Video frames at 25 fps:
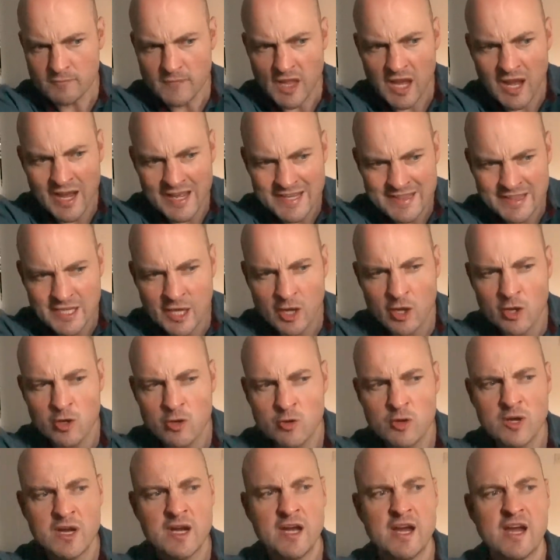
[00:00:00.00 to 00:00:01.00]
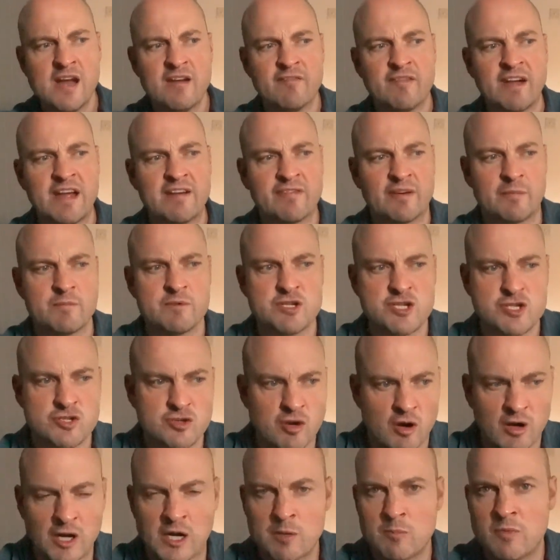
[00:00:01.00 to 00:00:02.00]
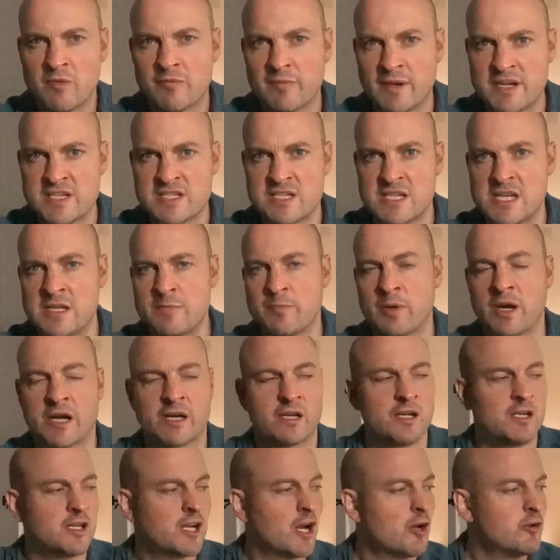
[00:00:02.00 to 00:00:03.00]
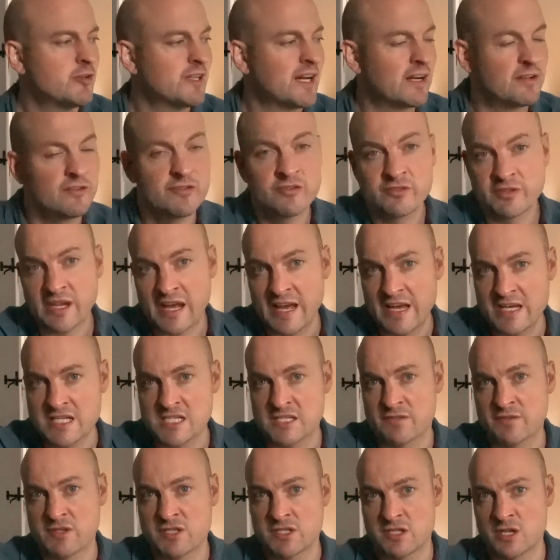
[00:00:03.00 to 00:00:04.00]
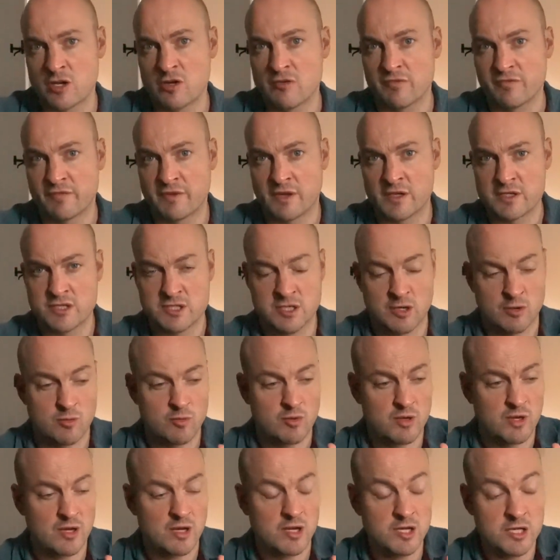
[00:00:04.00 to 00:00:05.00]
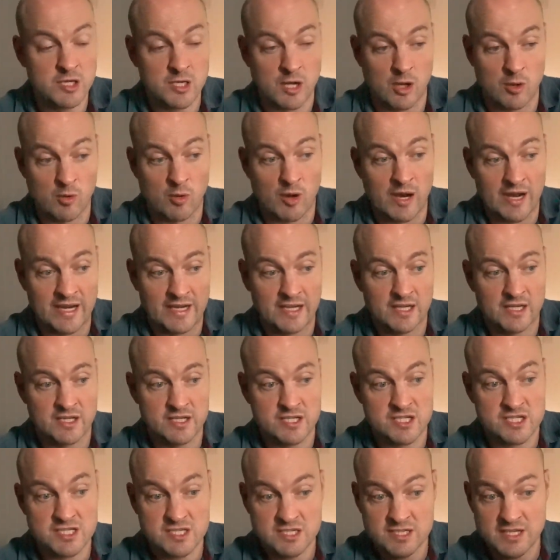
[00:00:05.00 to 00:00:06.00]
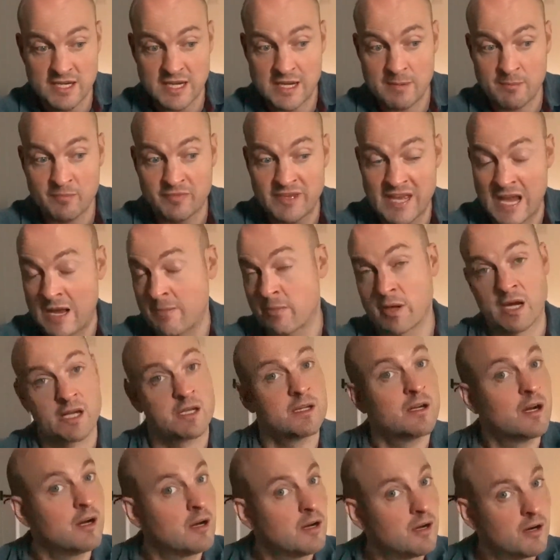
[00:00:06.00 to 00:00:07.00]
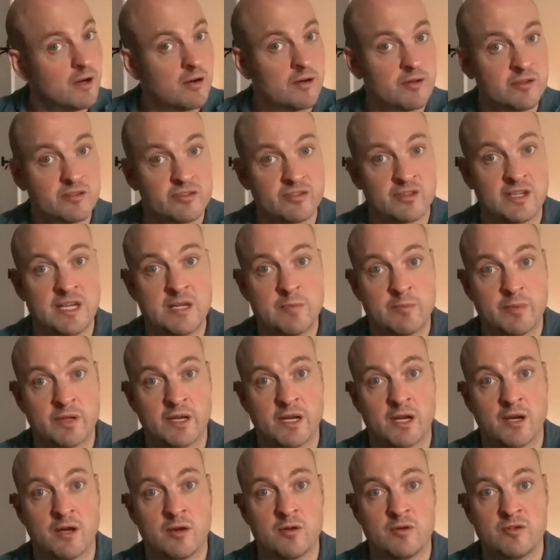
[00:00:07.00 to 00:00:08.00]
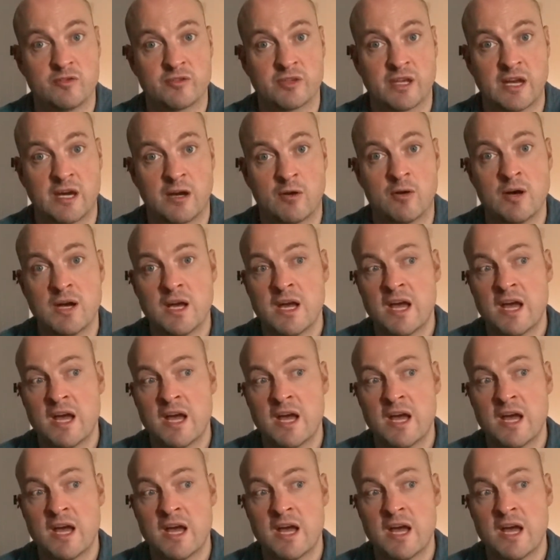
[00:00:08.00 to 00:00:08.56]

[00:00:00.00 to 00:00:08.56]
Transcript: I know that if I'm struggling with my sleep, I can go downstairs to the sofa. So, you know, I can sleep there, but I can't sleep in a hotel.